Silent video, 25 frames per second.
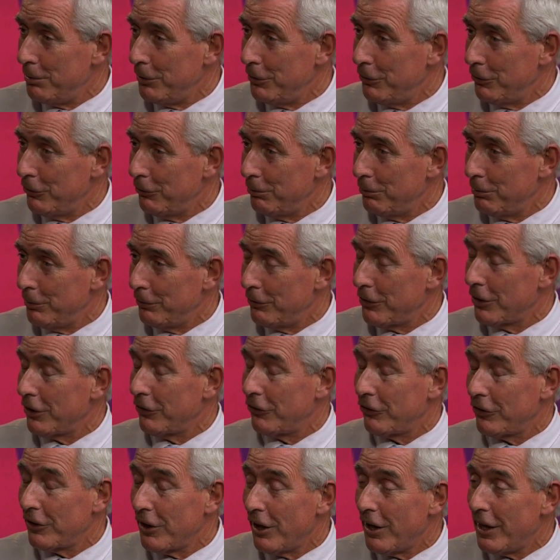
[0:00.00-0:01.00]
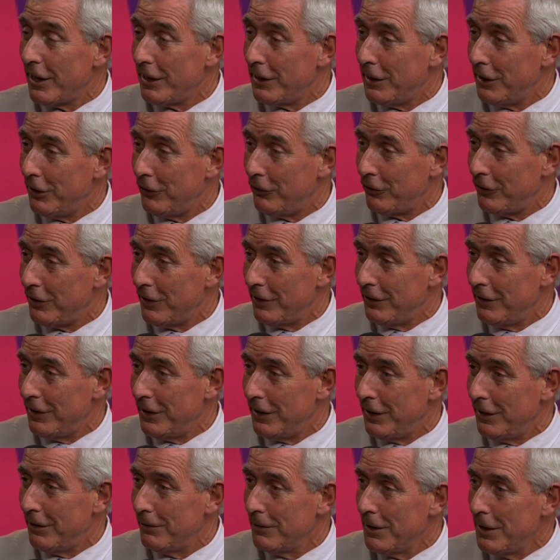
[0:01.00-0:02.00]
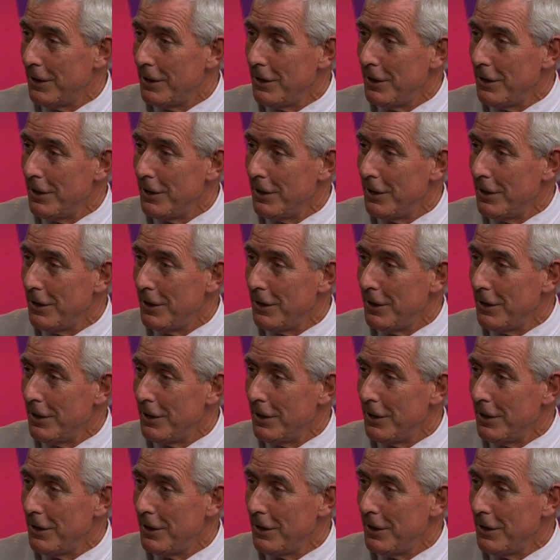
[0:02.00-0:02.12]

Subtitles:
because we've got a sky nest in there